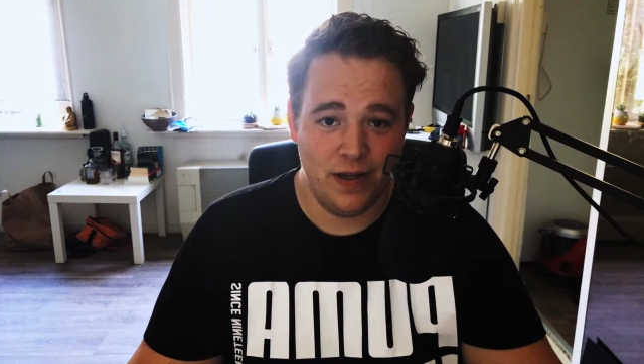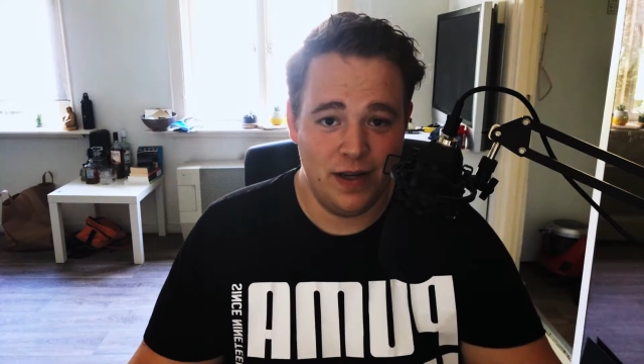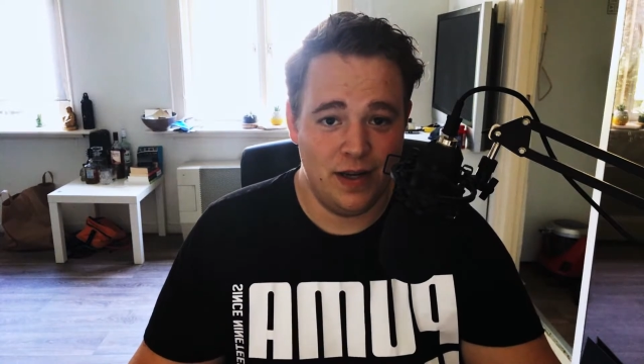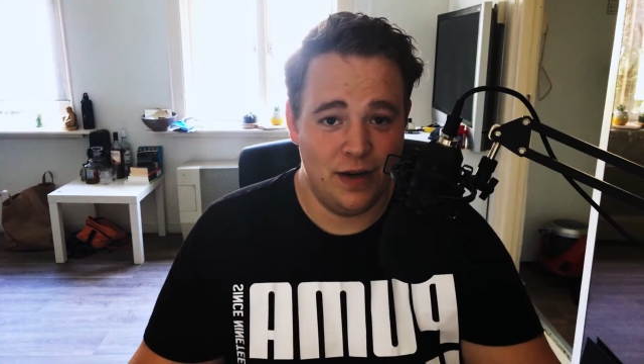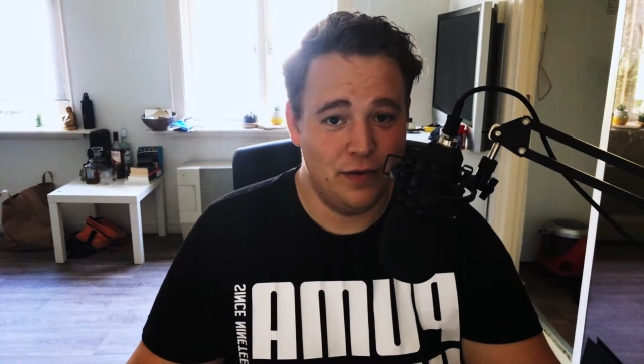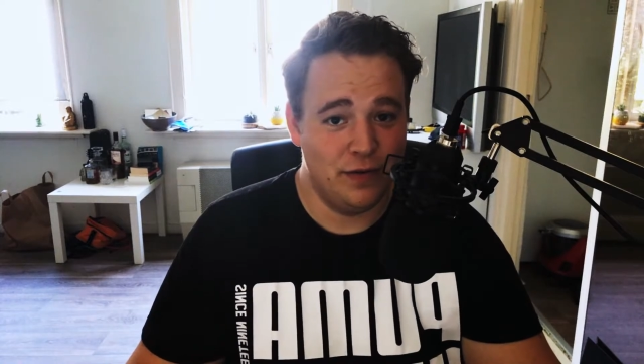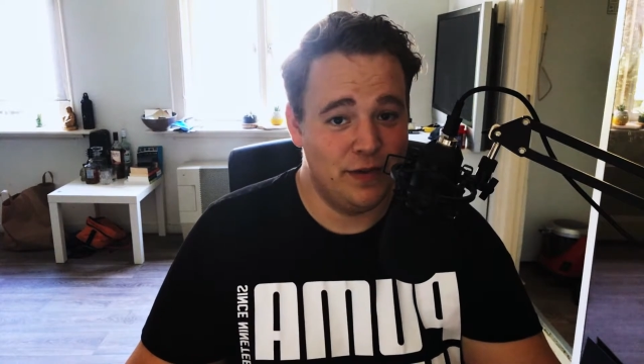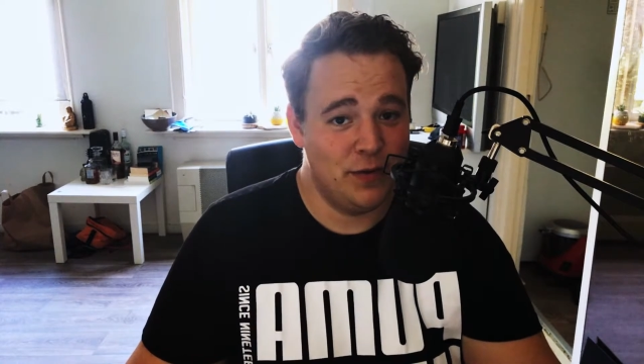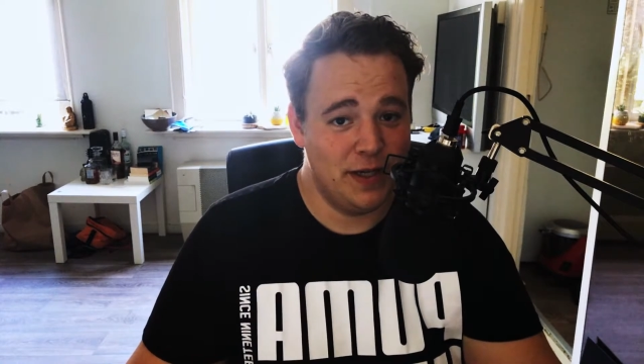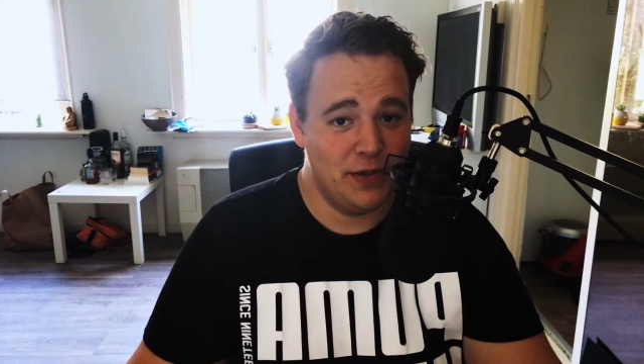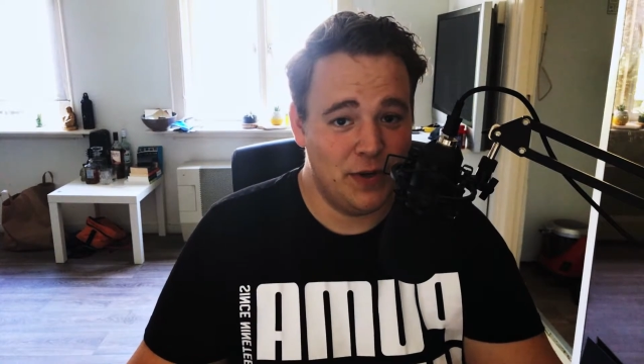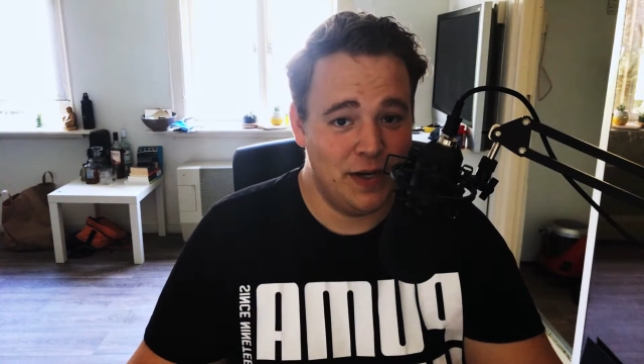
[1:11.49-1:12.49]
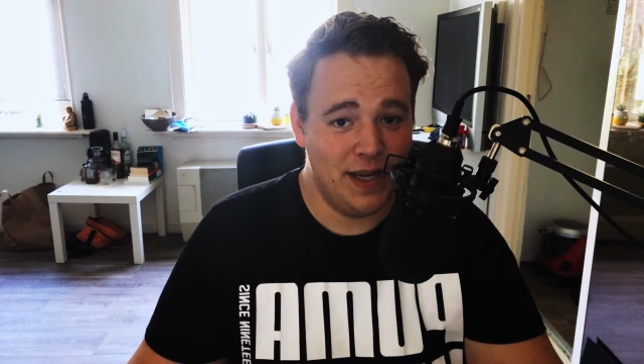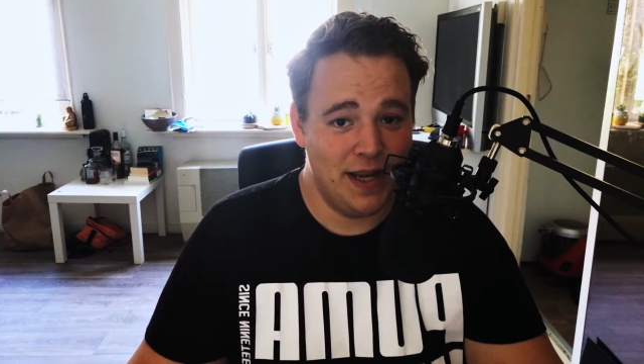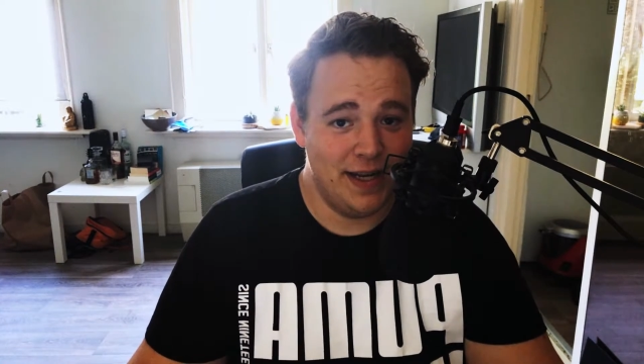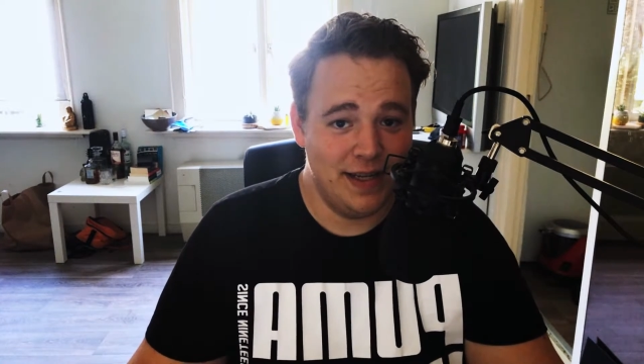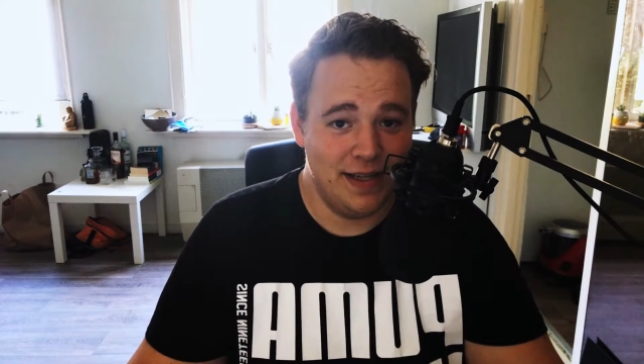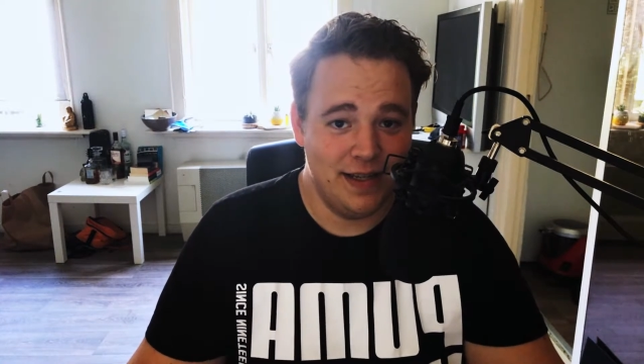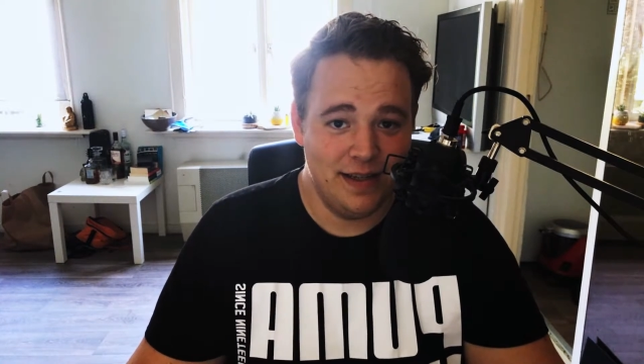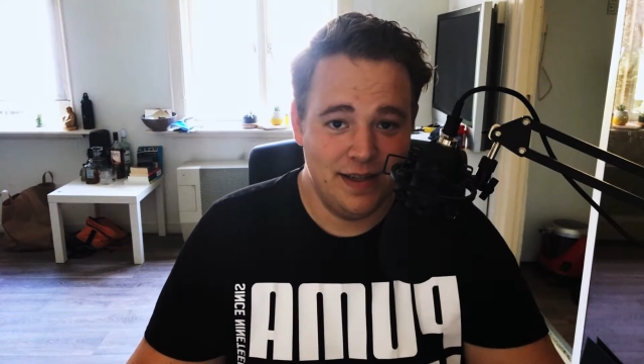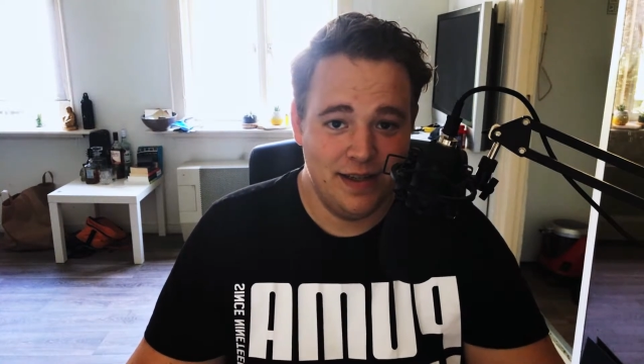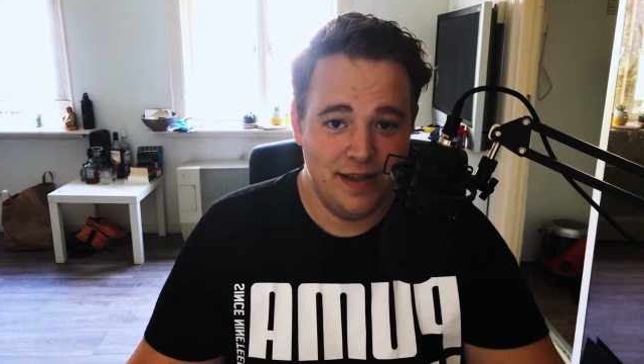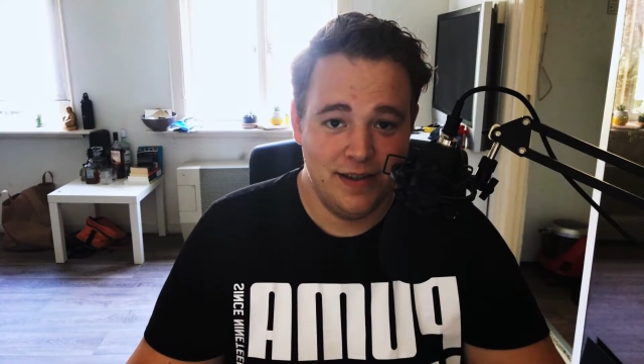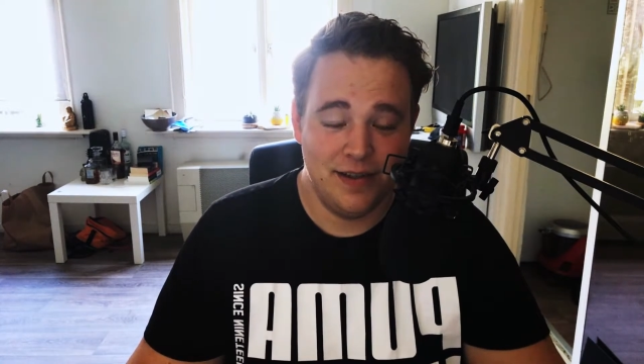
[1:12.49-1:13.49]
the year 2020 ended,
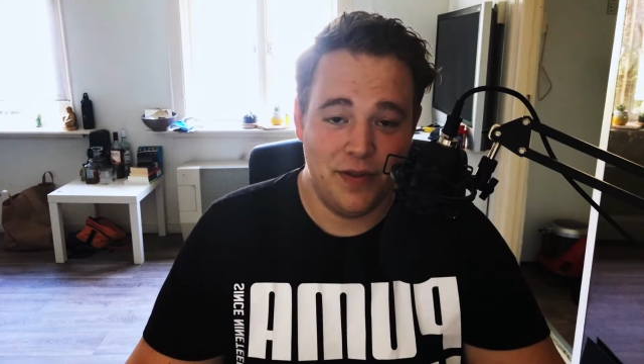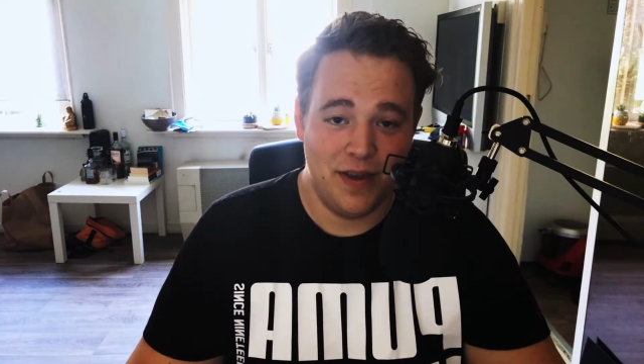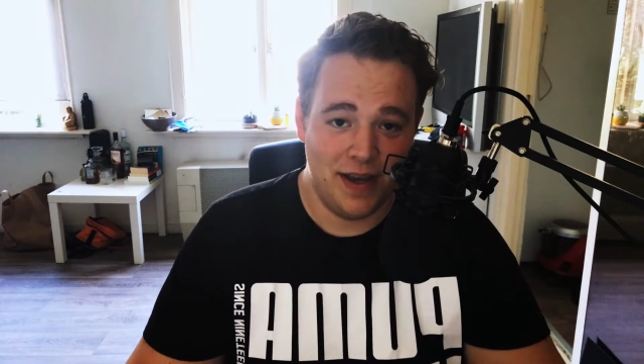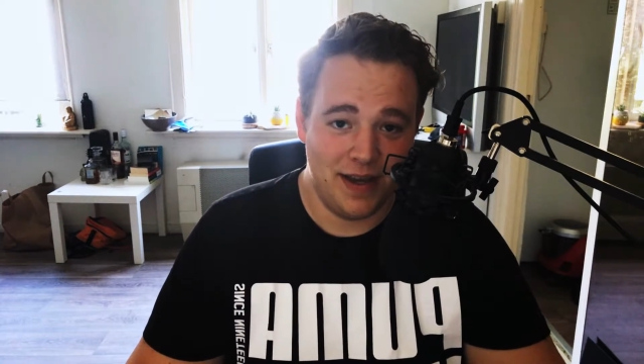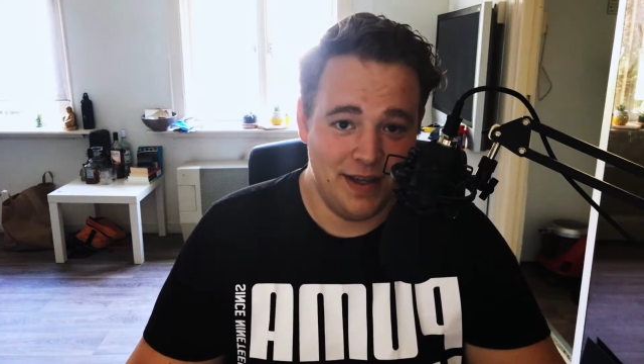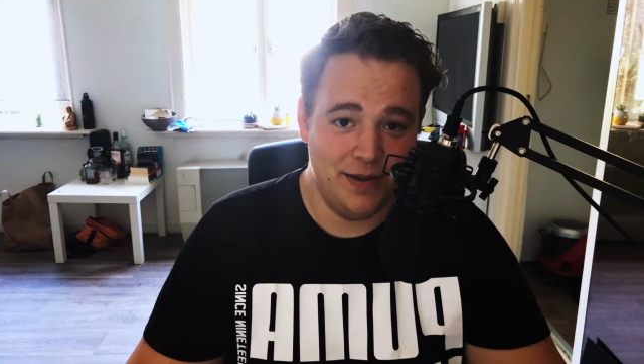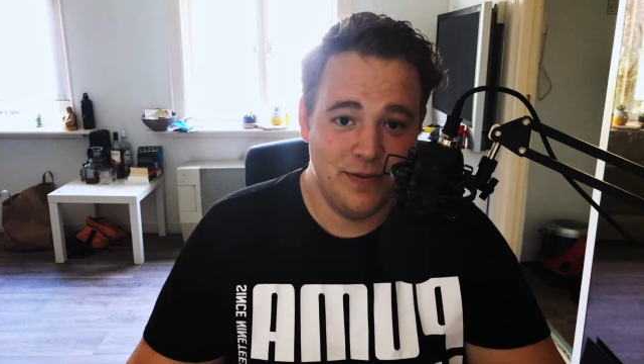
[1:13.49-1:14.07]
so thank you.